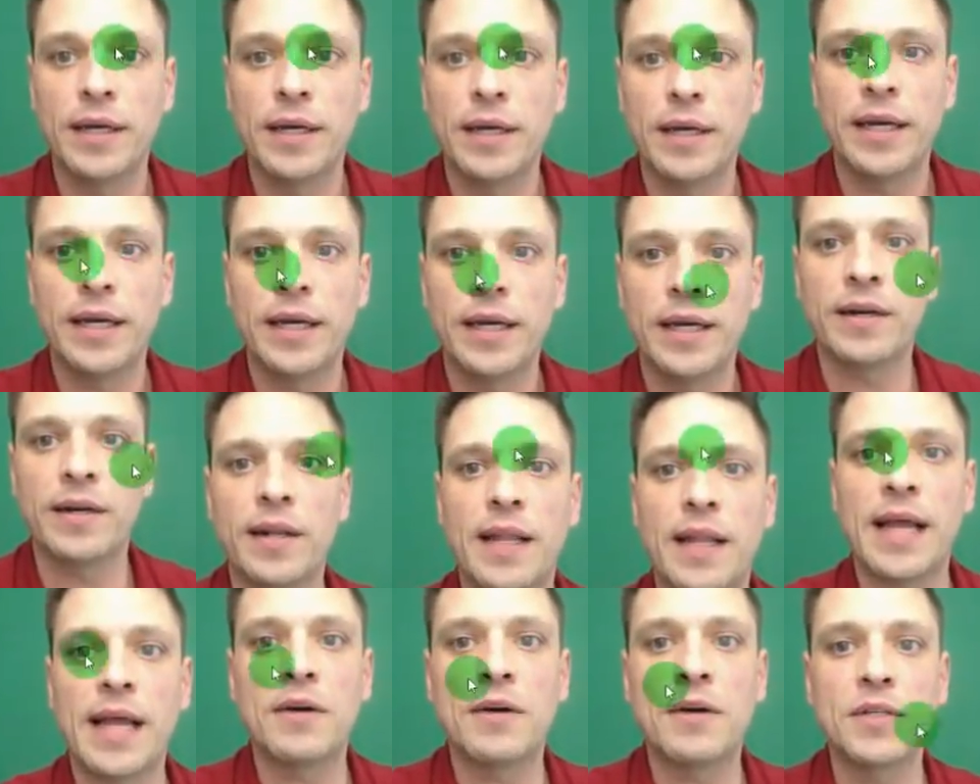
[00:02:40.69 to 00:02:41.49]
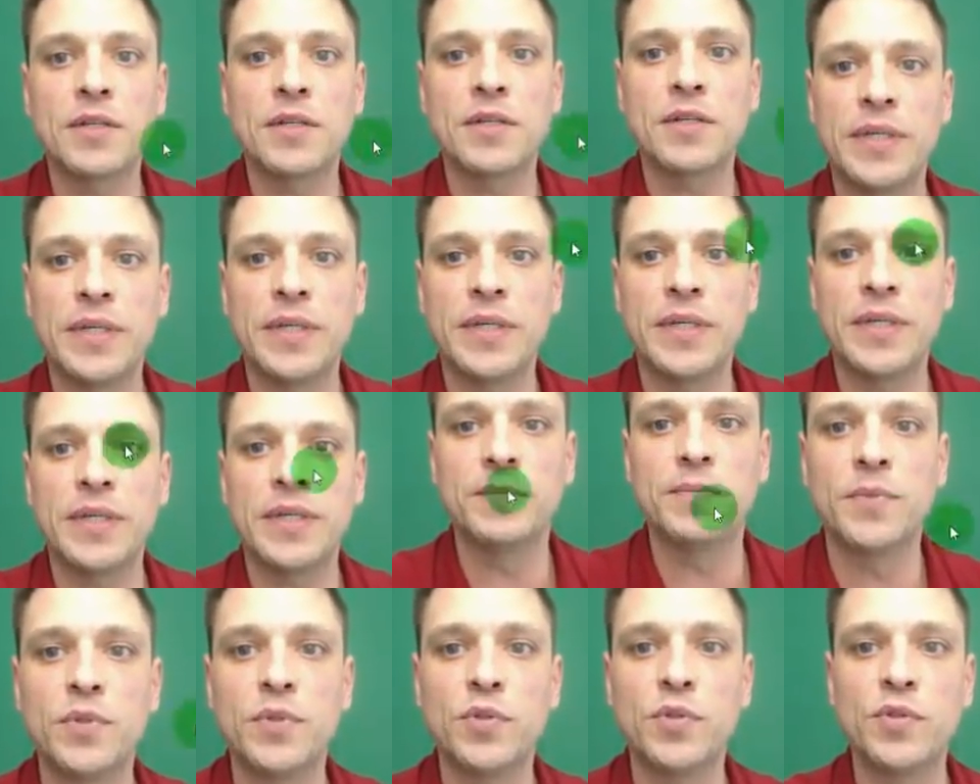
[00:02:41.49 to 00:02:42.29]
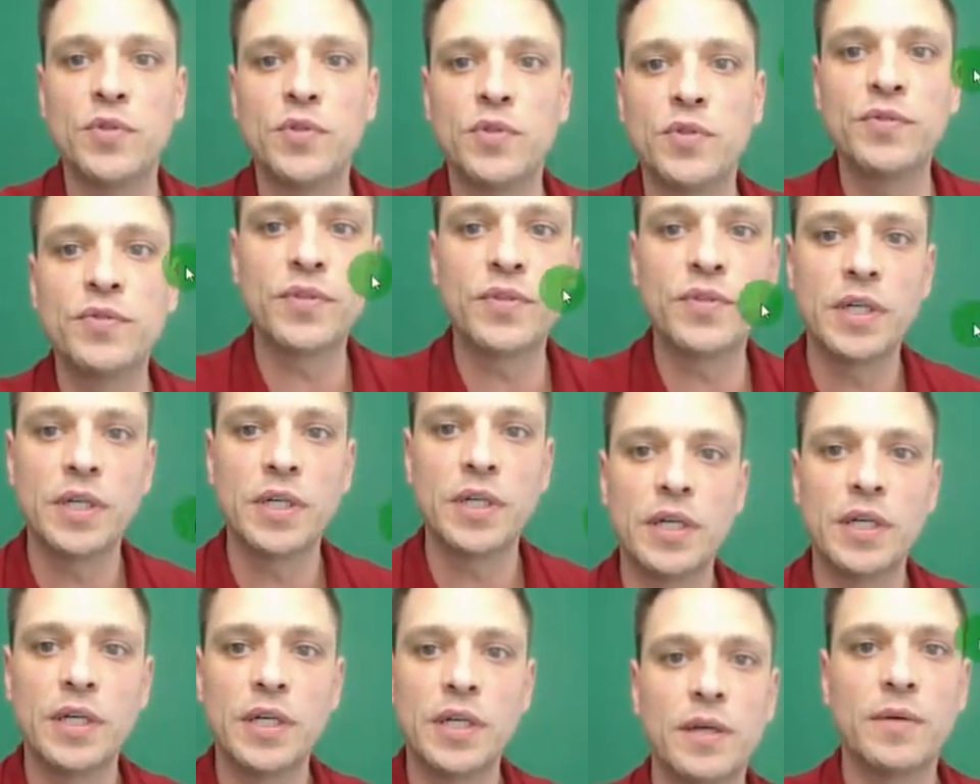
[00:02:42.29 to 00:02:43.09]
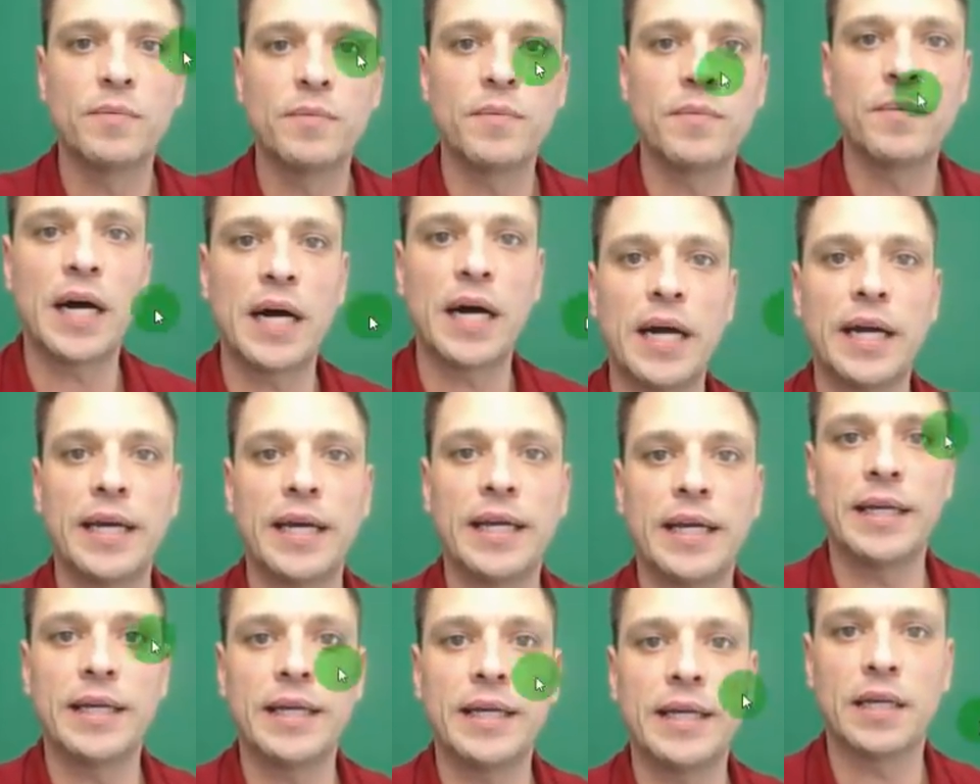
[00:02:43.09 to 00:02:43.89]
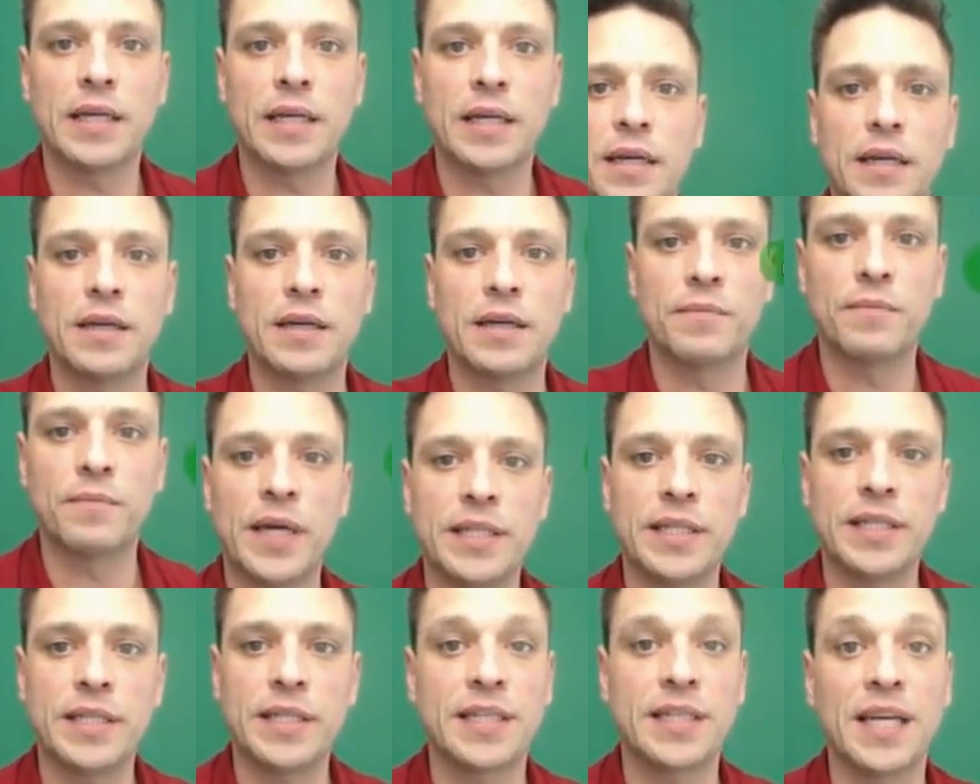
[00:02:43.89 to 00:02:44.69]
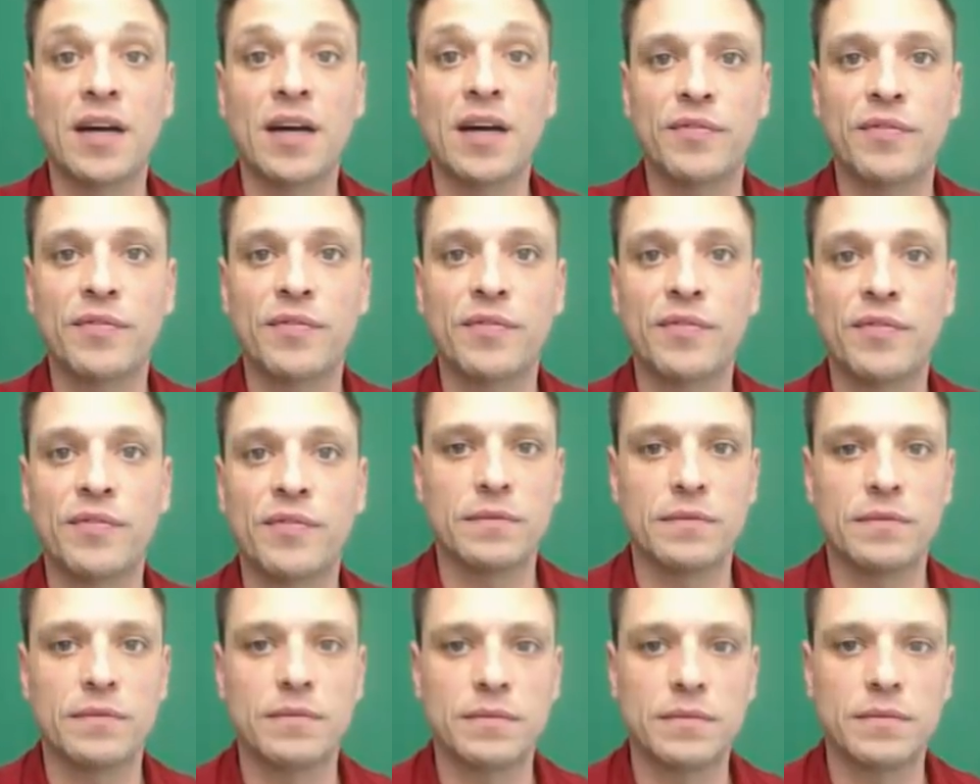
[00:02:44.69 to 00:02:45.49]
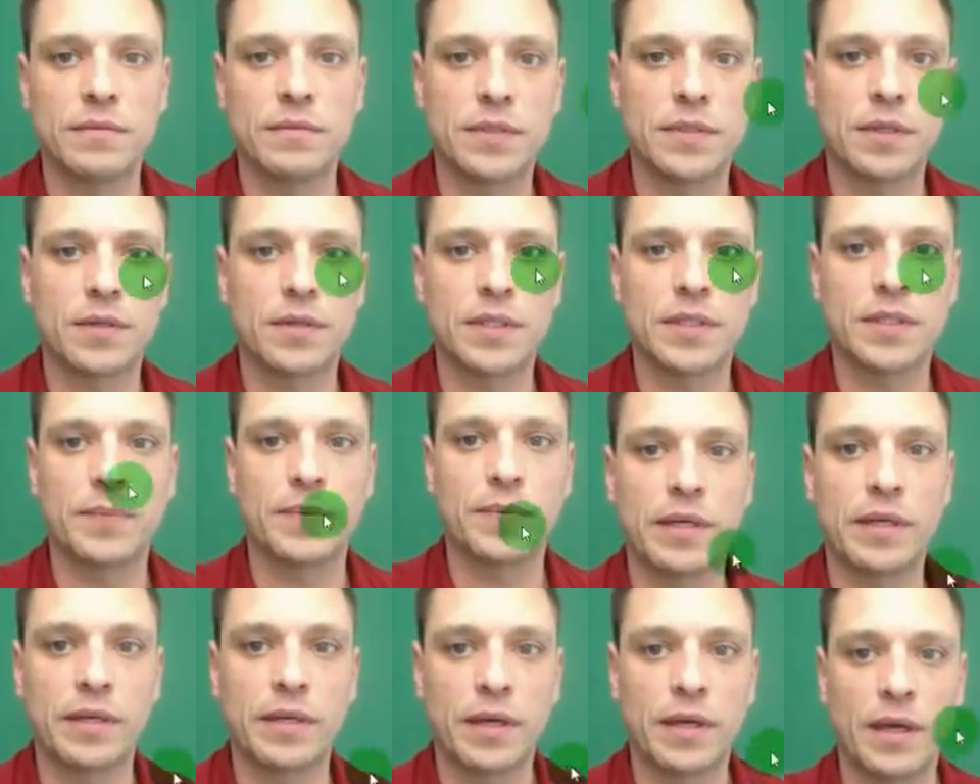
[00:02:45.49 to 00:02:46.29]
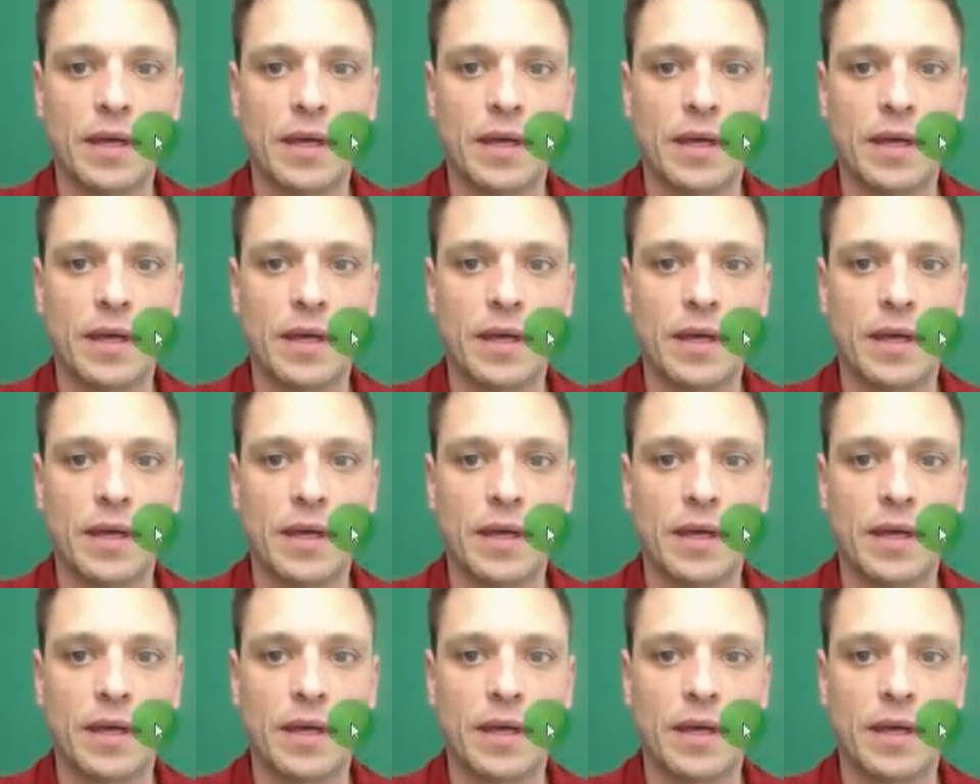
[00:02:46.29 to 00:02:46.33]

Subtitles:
it allows me to move myself around, so to speak.